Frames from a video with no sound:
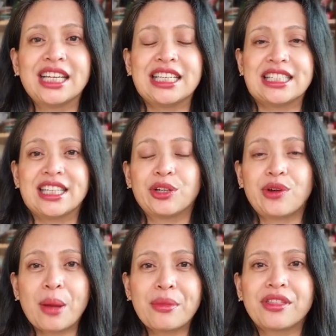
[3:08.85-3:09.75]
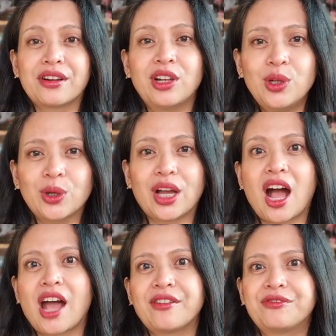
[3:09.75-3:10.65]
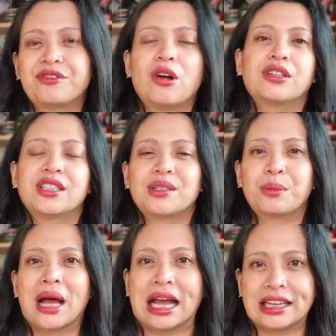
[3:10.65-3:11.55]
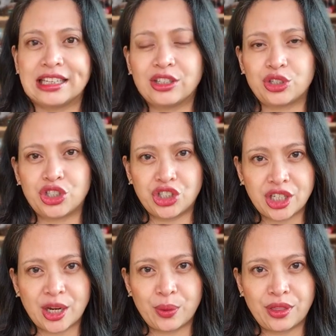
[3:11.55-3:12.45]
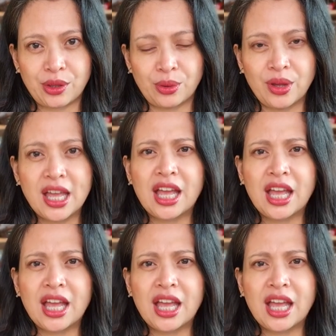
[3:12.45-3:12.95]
He said, "Grandmother, look, I've got some honey to share with you."